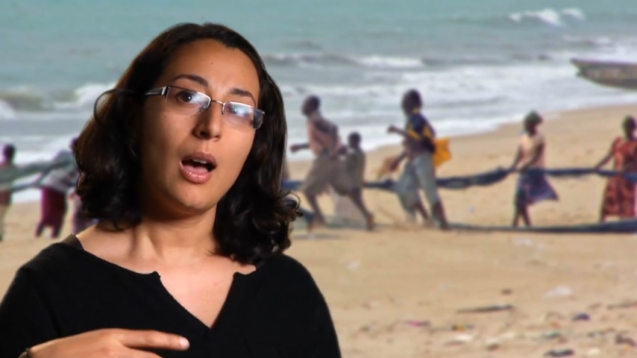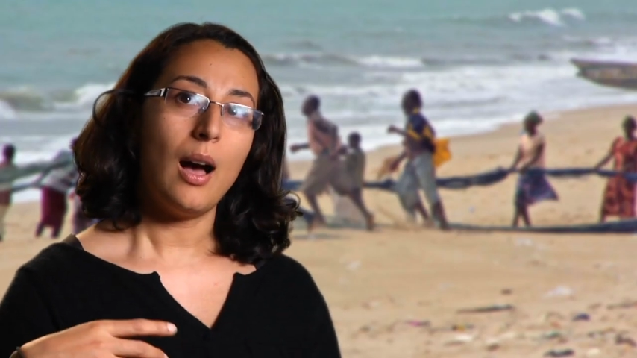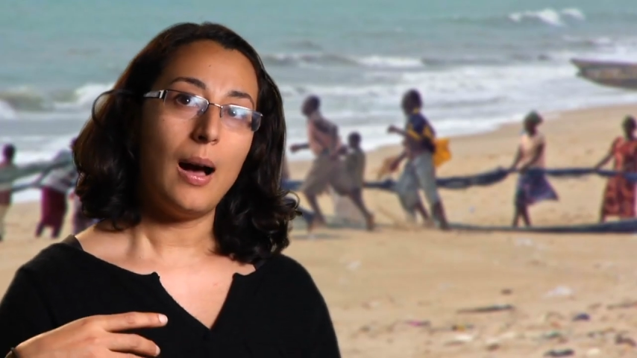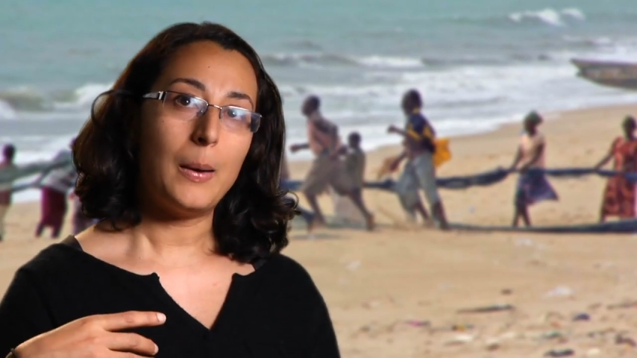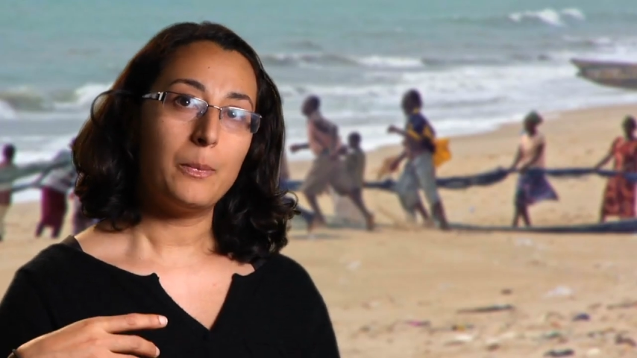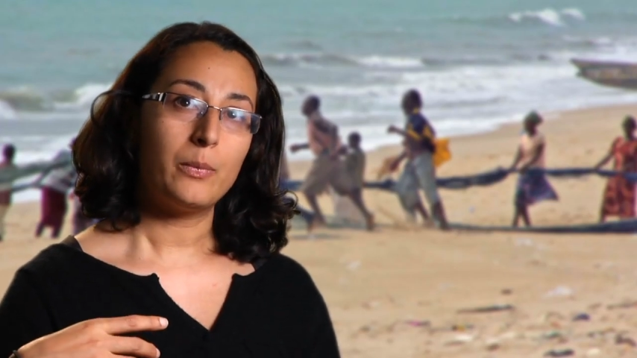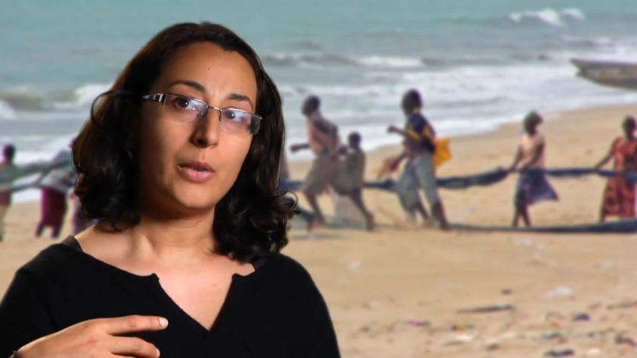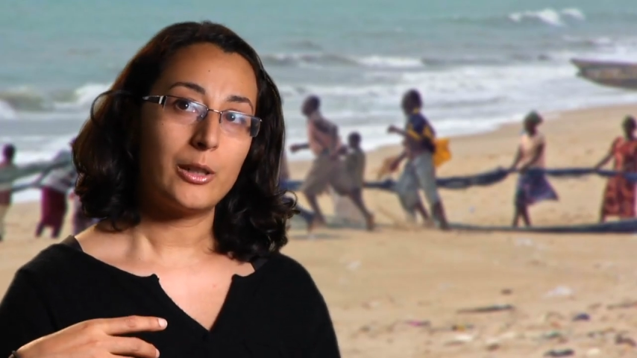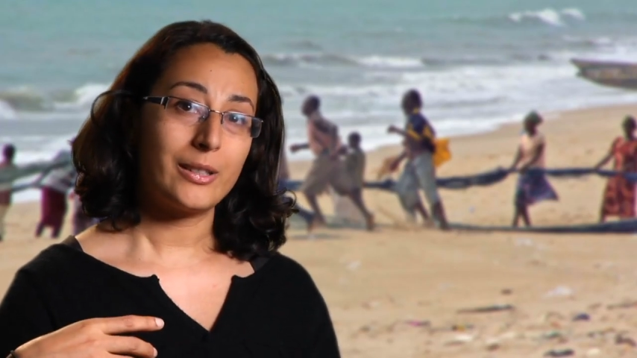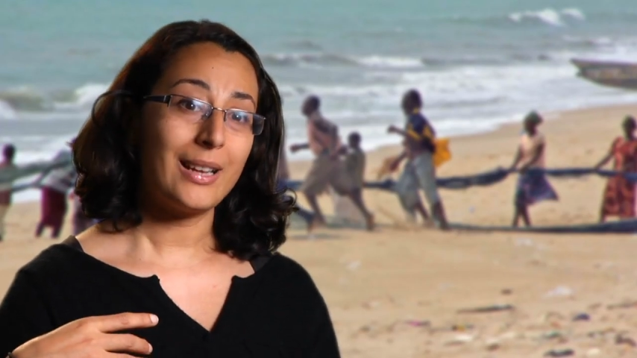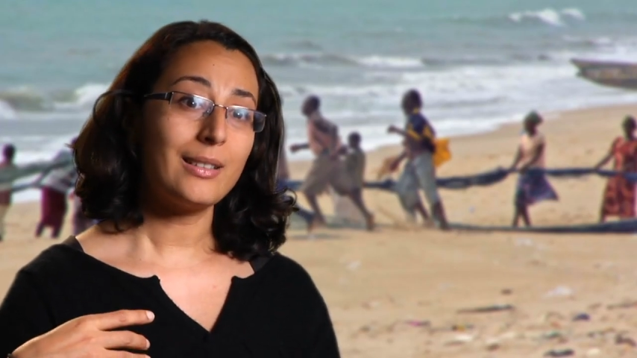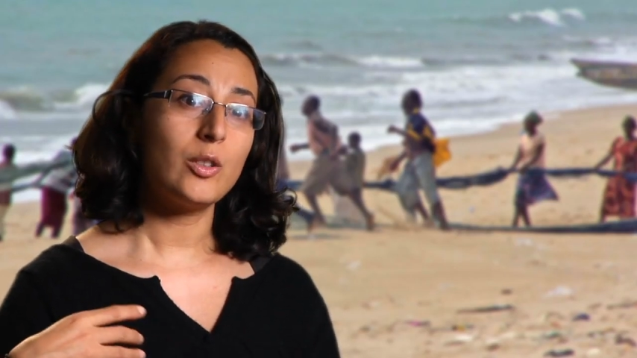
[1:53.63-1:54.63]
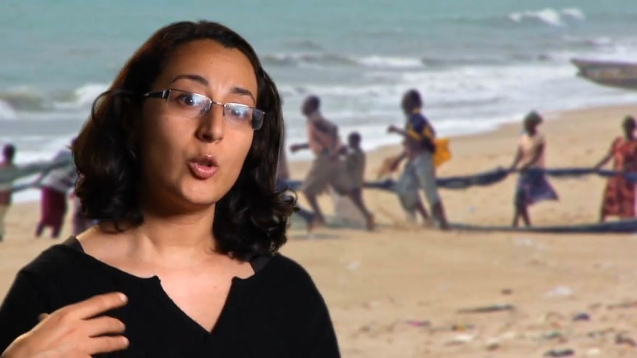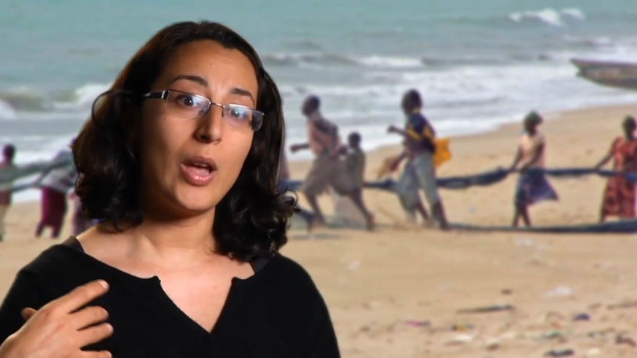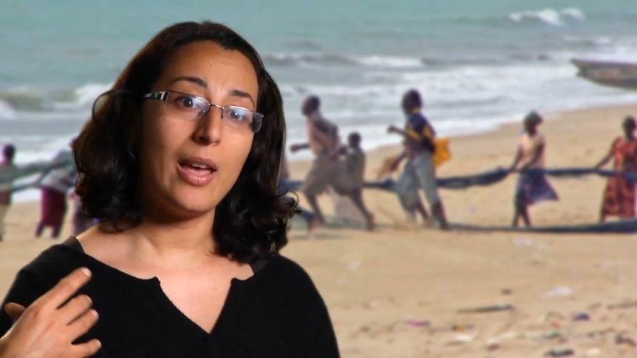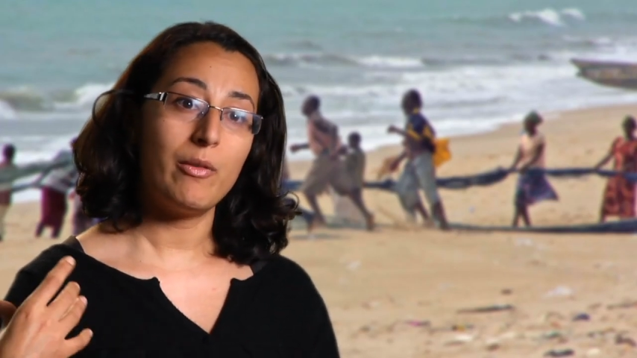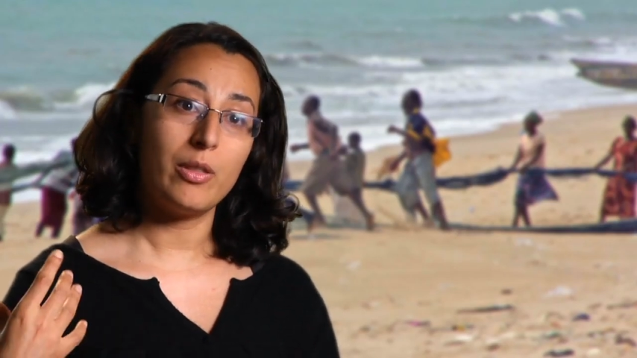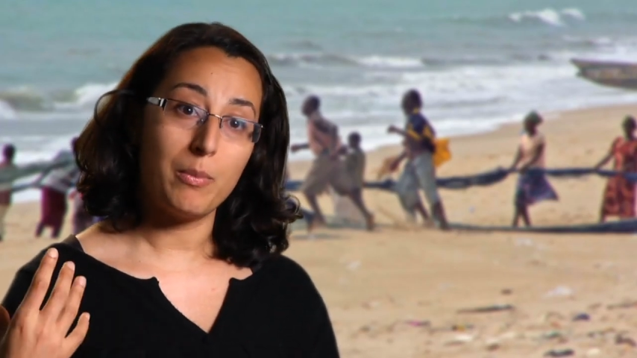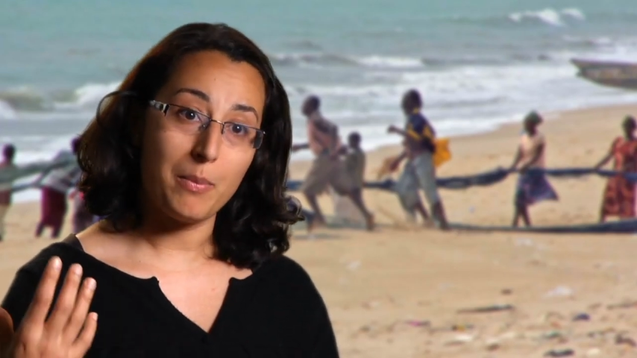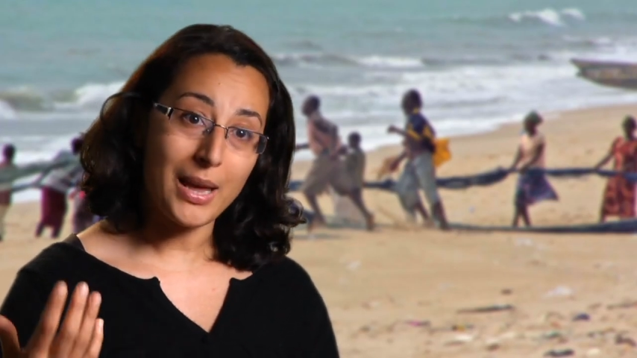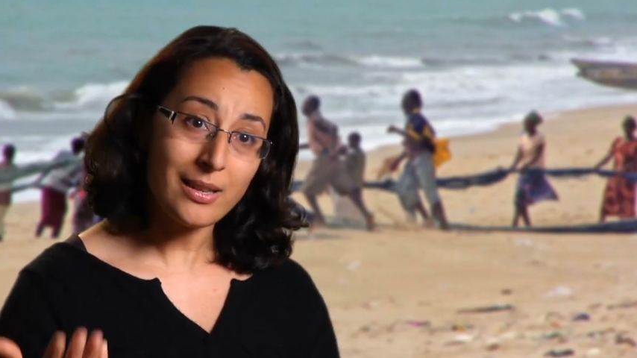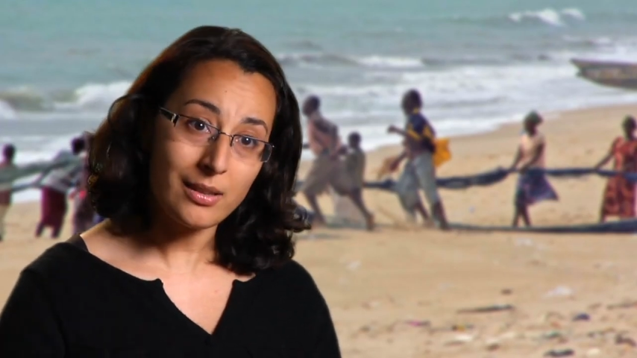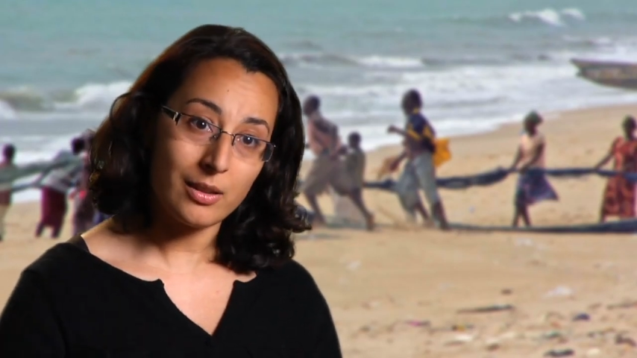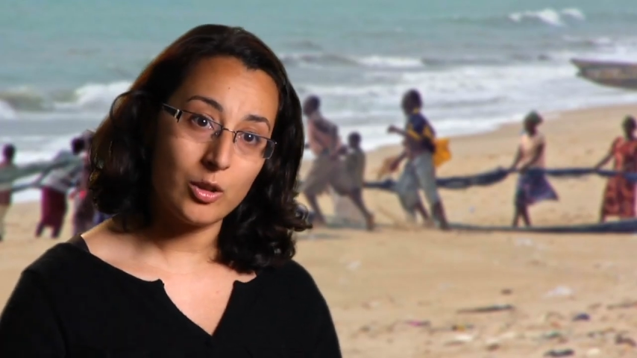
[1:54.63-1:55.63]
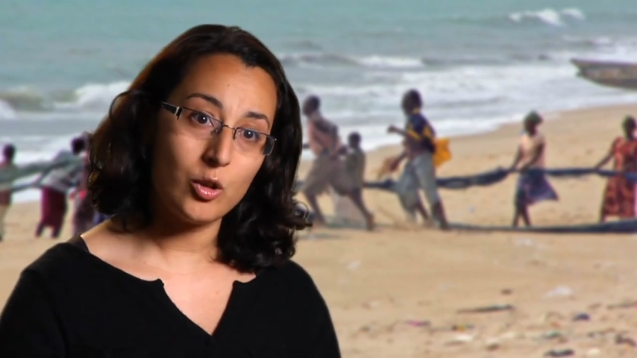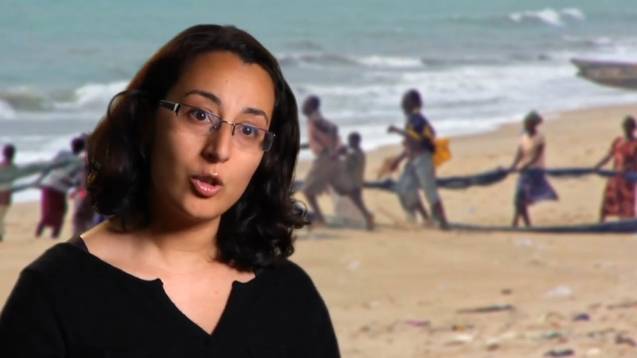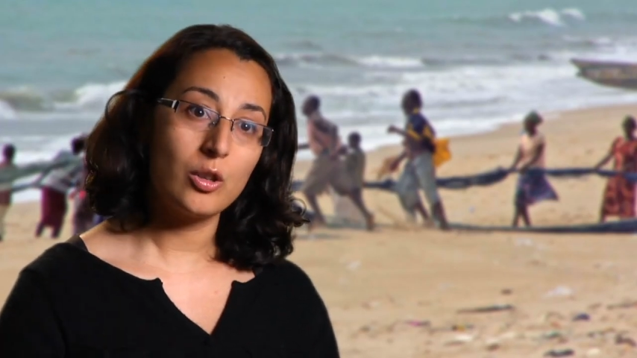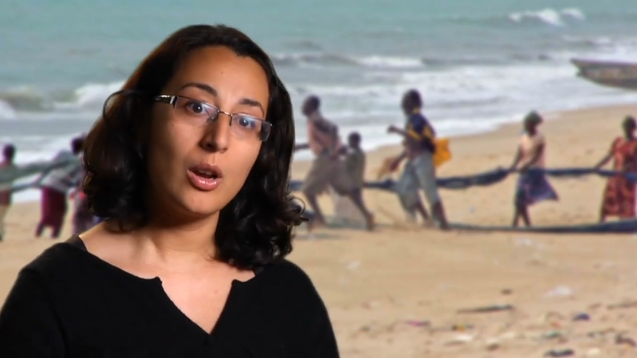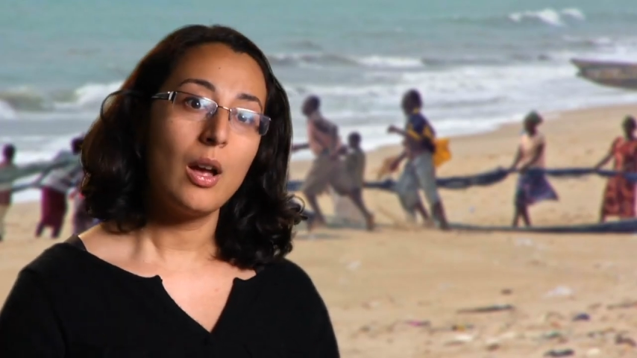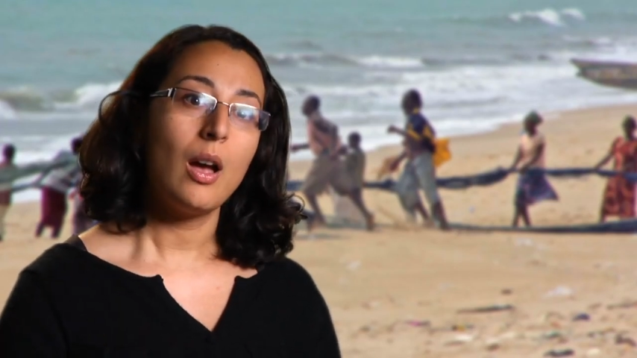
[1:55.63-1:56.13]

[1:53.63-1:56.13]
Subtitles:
are starting to have the message